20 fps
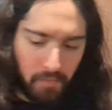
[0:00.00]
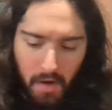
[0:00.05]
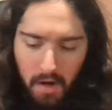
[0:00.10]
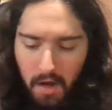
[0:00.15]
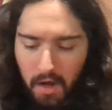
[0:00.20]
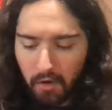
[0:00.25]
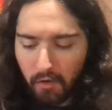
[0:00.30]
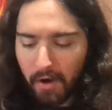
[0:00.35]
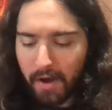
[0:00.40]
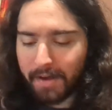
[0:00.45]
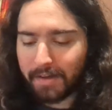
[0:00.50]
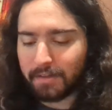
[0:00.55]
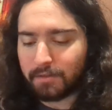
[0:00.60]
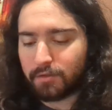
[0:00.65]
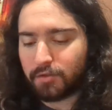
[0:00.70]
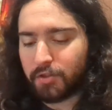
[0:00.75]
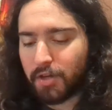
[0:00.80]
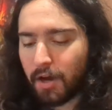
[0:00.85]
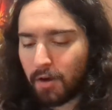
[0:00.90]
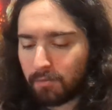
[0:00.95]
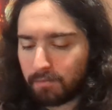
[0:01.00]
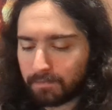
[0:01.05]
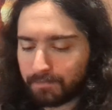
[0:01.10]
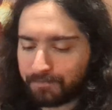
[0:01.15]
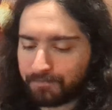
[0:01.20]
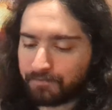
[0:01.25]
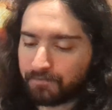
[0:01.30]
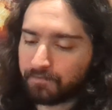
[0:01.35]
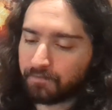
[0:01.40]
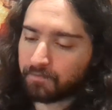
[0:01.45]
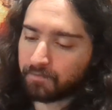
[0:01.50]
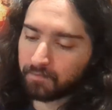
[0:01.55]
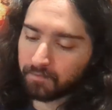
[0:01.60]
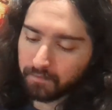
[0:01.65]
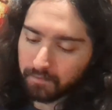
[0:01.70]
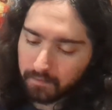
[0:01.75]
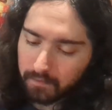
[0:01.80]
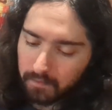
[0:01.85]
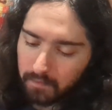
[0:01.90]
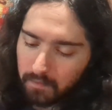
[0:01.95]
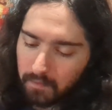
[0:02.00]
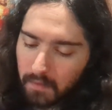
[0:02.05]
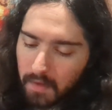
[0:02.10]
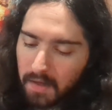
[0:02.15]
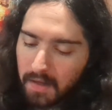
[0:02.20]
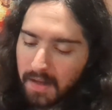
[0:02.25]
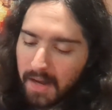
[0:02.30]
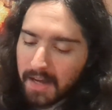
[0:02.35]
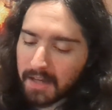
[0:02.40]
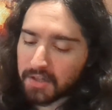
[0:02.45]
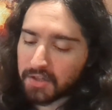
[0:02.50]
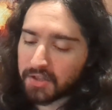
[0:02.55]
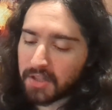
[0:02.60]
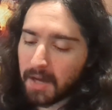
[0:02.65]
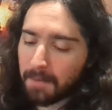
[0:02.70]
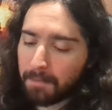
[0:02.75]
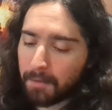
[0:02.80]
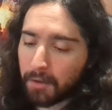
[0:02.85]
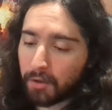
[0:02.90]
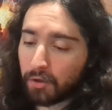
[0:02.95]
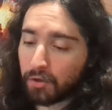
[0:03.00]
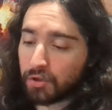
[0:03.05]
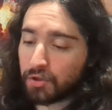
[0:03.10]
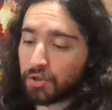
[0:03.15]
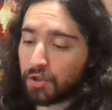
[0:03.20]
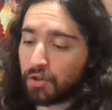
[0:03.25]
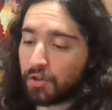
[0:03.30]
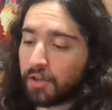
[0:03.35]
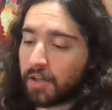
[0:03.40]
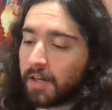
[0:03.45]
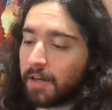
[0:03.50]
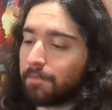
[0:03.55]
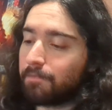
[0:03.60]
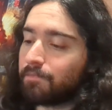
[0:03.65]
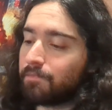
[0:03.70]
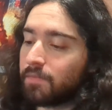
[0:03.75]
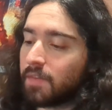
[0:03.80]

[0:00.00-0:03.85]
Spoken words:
Alright, so next step on our journey